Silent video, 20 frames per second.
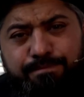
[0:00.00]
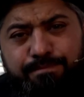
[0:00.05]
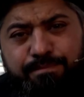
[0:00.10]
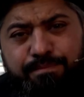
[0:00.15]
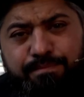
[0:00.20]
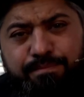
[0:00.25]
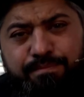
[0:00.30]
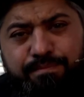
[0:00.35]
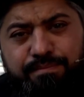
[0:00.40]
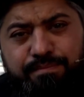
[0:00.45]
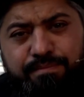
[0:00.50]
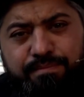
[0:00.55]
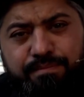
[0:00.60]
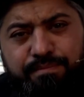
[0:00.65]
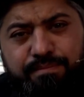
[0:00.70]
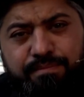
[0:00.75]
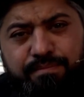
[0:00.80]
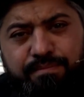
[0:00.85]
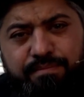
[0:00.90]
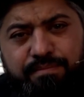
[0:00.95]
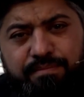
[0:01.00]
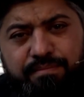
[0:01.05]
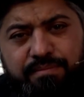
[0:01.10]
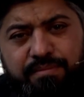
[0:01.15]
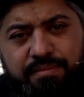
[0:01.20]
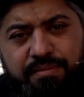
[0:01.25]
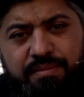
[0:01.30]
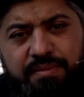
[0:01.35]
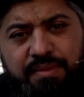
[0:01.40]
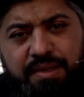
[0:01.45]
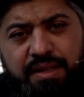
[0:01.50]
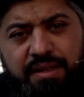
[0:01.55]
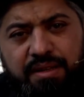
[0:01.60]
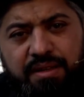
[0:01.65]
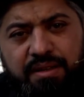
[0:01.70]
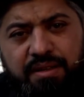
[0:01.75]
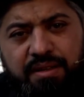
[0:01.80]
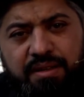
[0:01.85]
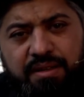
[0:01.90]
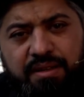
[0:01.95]

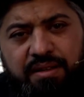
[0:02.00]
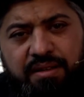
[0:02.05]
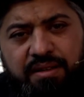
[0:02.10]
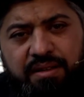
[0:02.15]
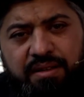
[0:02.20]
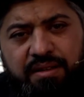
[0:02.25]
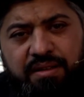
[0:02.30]
Nobody speaks.